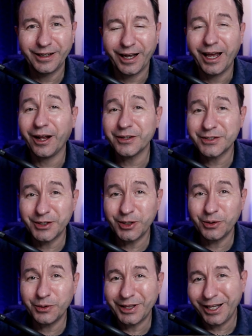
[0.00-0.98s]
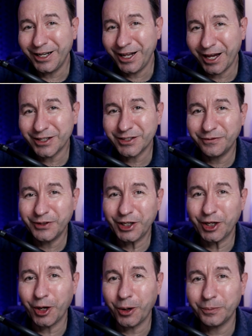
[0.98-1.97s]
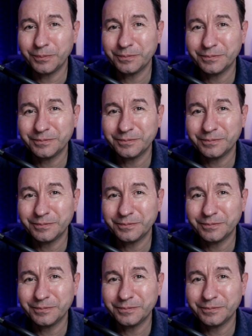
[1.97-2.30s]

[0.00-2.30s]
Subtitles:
And I'll see you in the next video.